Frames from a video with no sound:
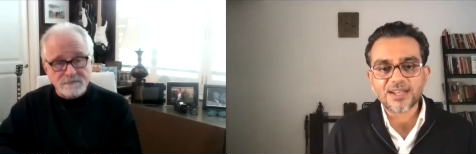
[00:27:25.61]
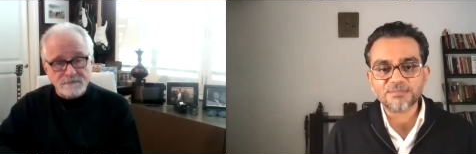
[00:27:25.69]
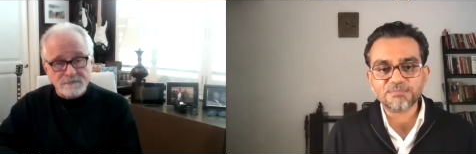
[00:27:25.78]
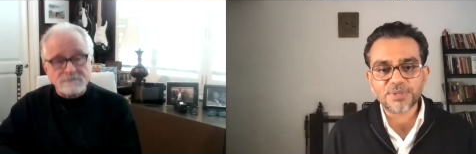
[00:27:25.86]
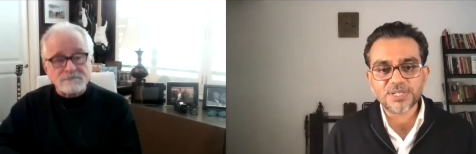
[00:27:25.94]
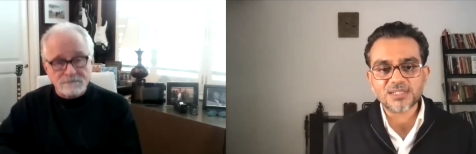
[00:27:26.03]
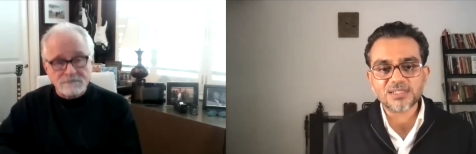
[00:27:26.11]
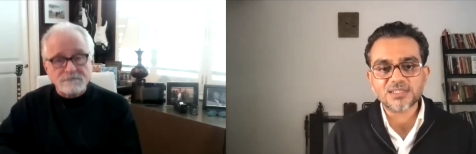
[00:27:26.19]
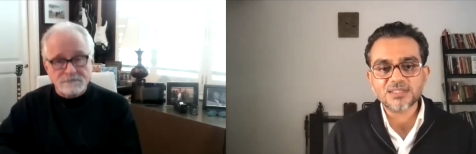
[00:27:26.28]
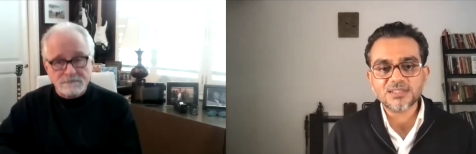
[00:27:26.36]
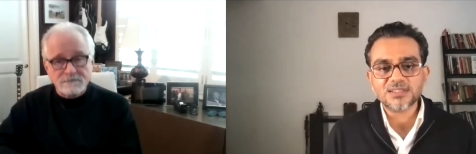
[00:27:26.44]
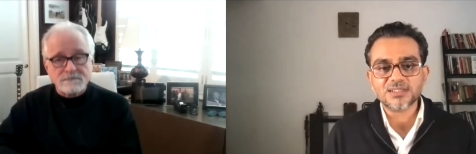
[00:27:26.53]
Speaker 1: and
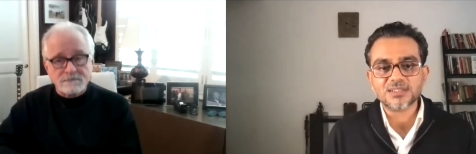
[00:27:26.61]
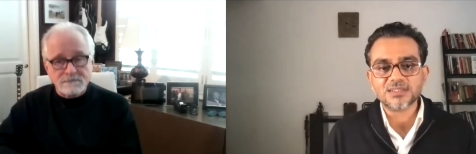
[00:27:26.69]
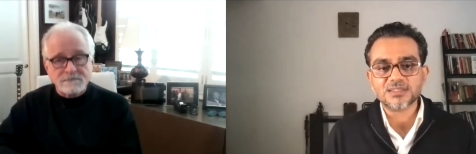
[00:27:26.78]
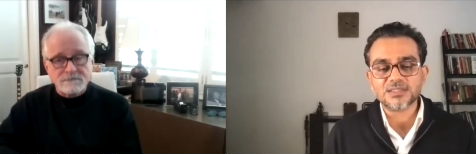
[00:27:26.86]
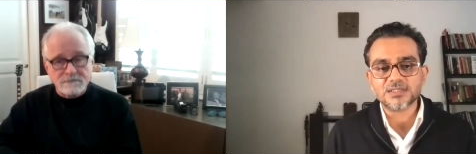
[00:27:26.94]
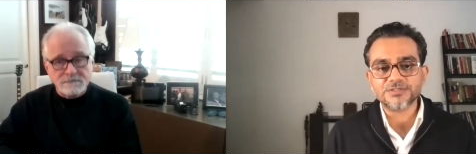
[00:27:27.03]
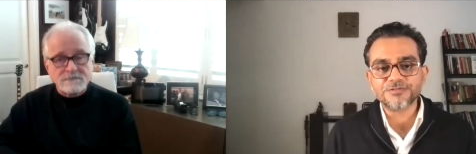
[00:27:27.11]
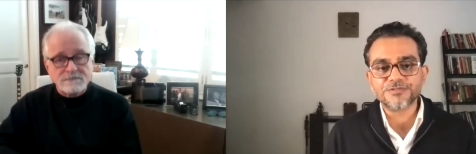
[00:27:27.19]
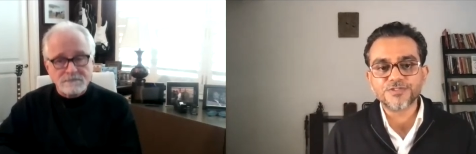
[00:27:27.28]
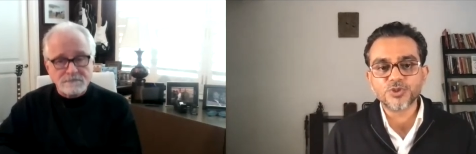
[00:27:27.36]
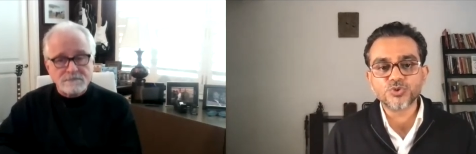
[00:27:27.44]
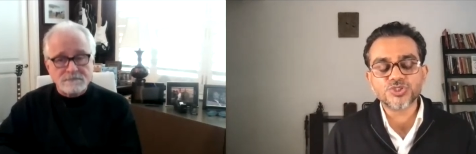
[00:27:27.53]
build a, a
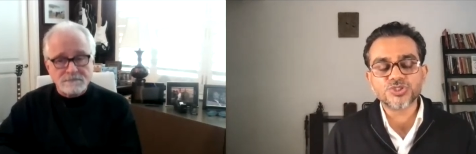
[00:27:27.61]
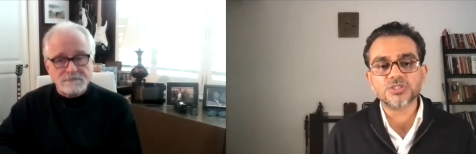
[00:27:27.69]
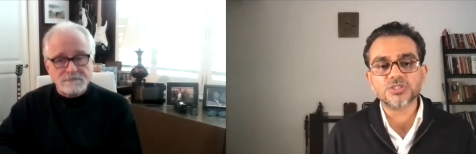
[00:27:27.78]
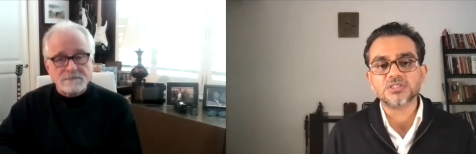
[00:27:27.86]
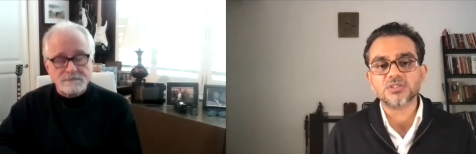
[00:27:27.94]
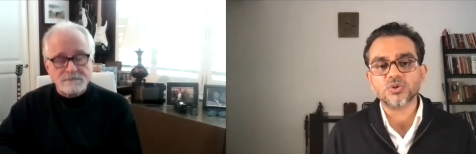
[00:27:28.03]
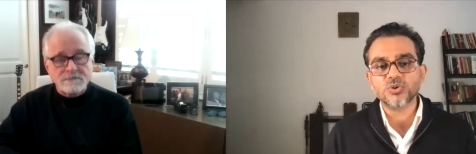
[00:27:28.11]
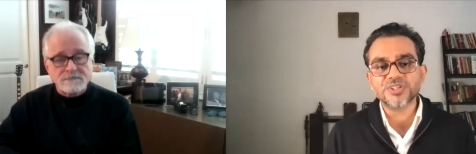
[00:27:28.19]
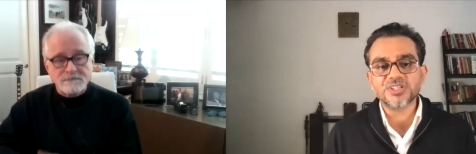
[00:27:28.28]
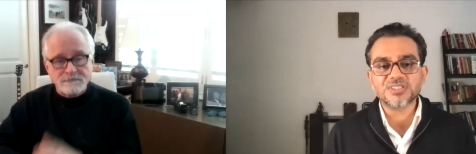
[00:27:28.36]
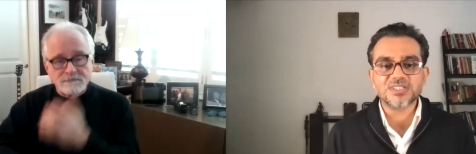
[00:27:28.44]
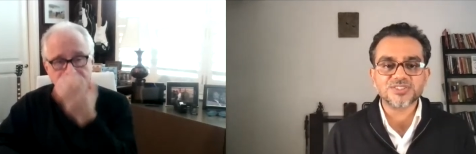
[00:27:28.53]

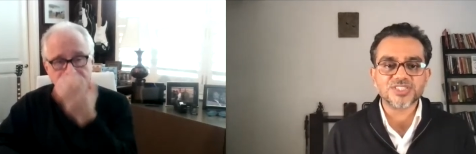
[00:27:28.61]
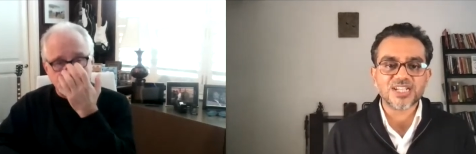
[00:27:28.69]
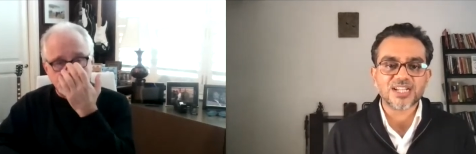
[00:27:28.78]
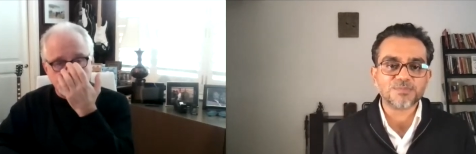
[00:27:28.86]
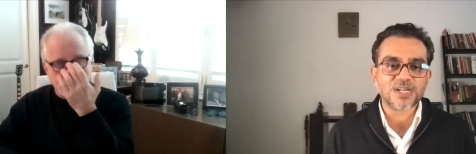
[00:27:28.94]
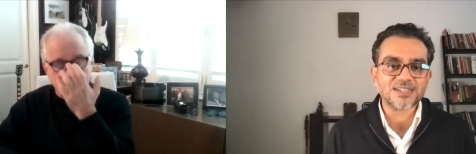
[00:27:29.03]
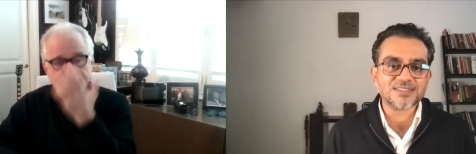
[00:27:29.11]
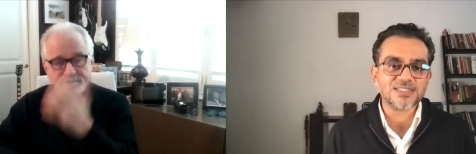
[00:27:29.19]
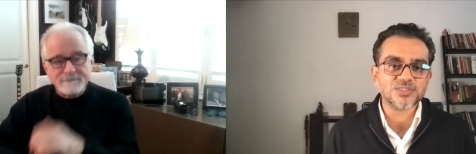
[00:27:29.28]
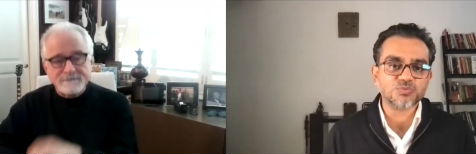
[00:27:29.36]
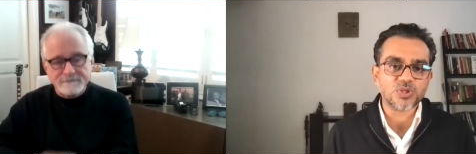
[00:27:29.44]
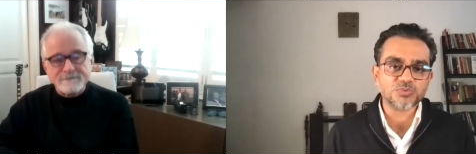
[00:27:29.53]
future-oriented G I
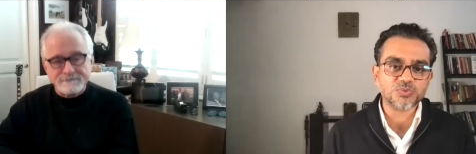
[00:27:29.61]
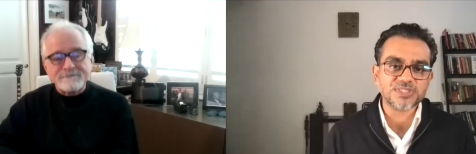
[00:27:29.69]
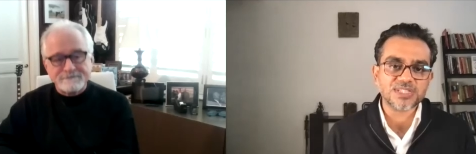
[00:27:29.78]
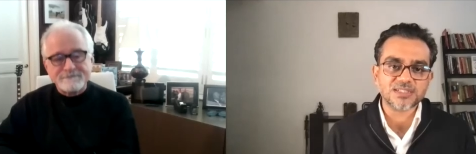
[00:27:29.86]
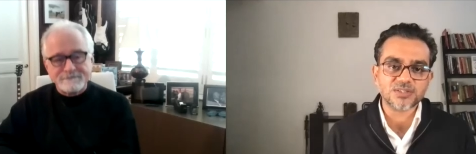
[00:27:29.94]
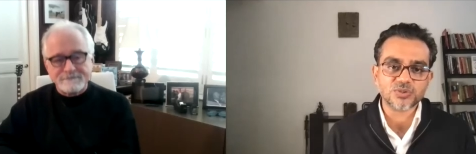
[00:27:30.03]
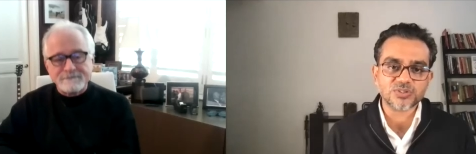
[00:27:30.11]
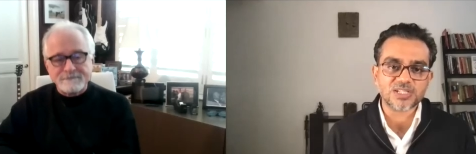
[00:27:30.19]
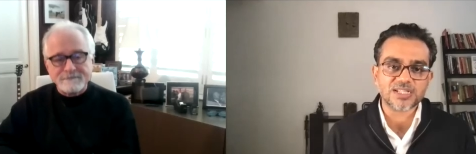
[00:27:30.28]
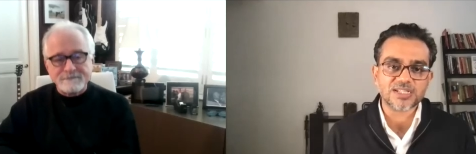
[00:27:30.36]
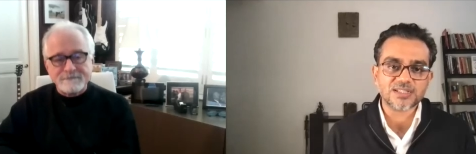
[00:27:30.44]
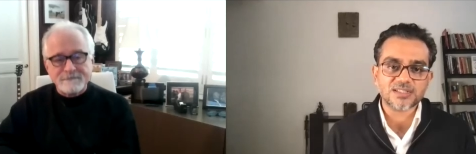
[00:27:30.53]
practice, what would that look
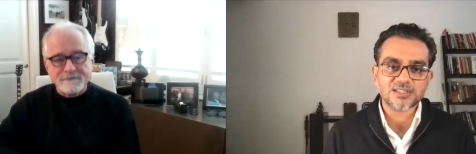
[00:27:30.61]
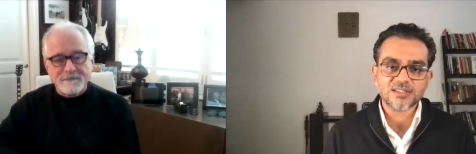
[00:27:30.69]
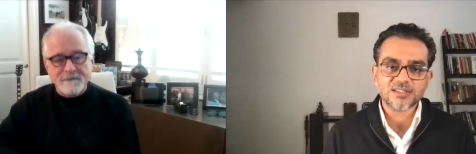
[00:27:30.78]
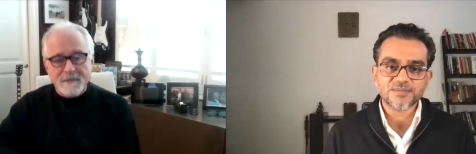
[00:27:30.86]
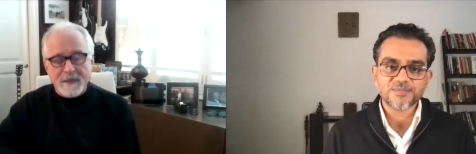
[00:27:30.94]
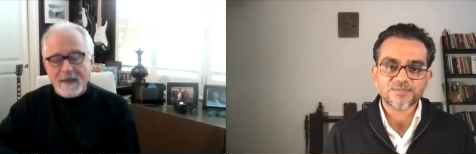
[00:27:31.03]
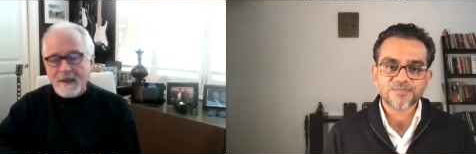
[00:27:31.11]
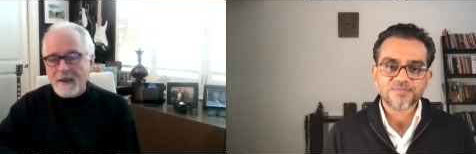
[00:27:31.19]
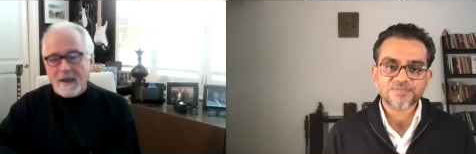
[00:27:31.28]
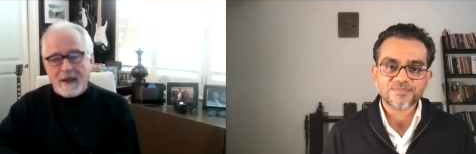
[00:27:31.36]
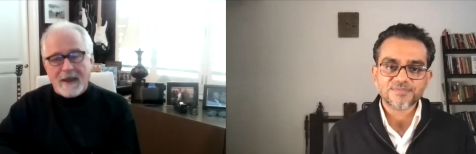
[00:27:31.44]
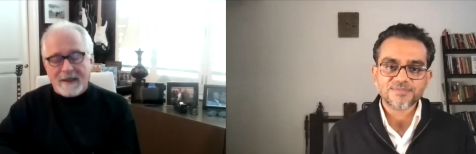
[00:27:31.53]
like?
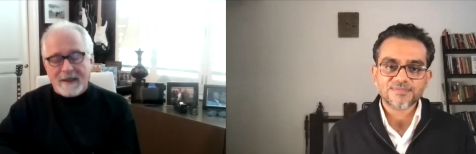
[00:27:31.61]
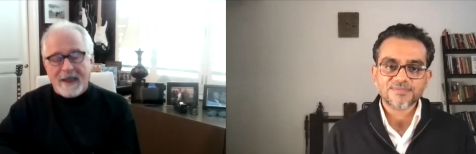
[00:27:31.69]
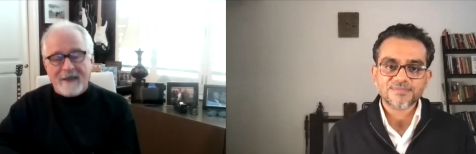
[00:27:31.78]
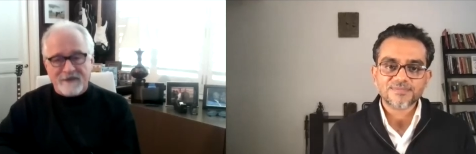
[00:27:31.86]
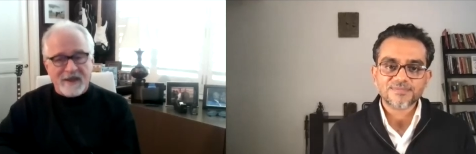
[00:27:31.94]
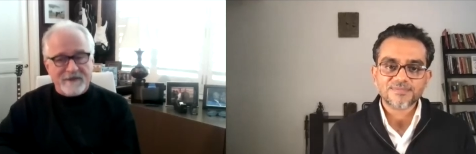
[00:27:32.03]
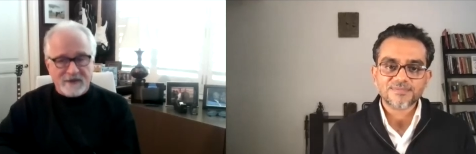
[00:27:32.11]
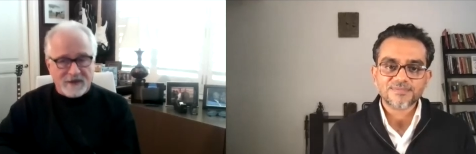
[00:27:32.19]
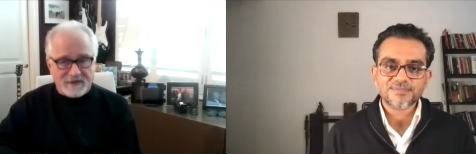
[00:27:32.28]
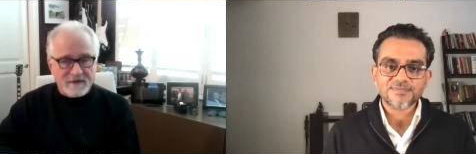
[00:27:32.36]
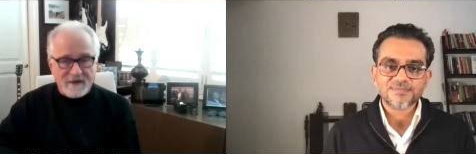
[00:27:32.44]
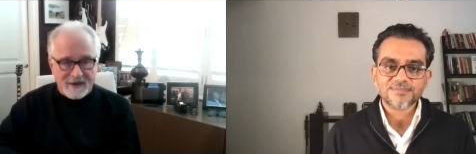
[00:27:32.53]
Speaker 2: I, I've given
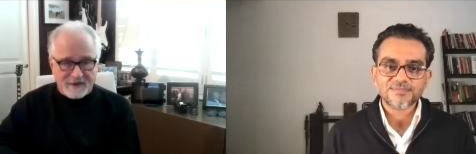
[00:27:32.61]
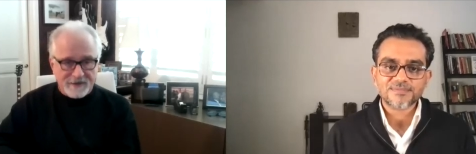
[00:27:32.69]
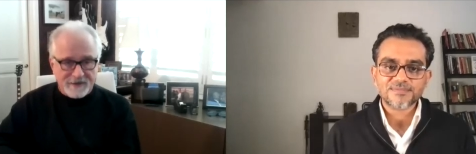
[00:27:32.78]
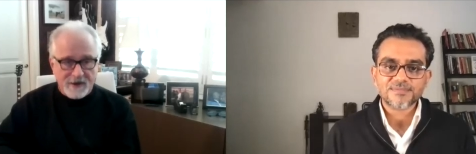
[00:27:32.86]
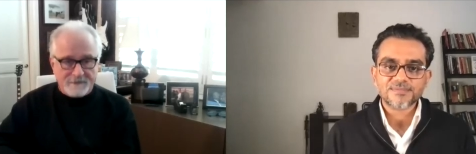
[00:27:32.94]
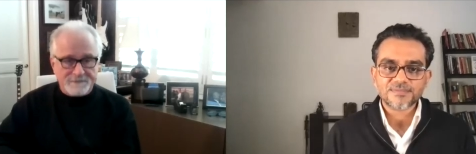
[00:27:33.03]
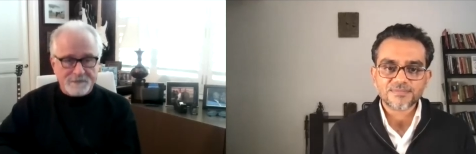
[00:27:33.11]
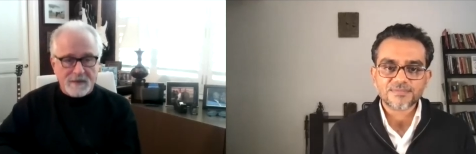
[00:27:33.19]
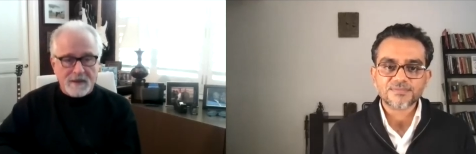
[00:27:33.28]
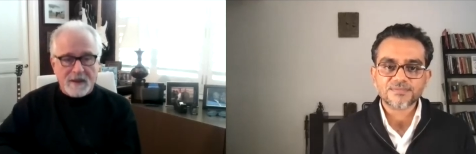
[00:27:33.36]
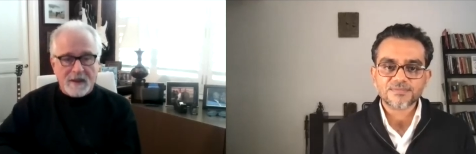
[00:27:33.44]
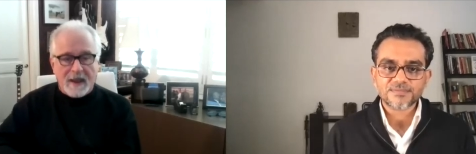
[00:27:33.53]
this a lot of thought.
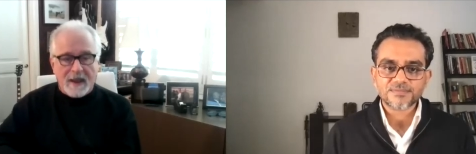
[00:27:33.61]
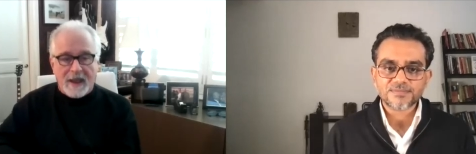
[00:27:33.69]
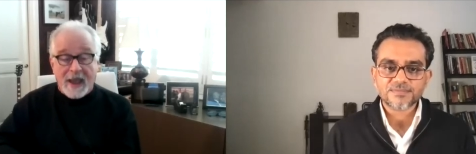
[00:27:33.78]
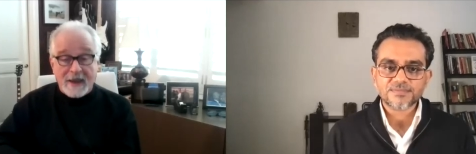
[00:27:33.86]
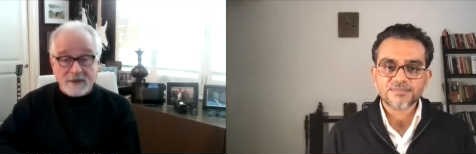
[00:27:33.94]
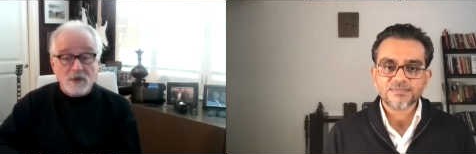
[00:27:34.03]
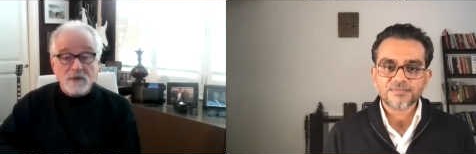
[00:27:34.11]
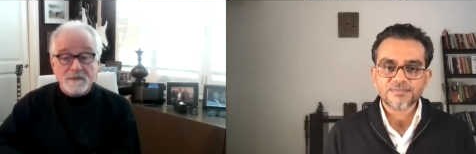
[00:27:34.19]
I do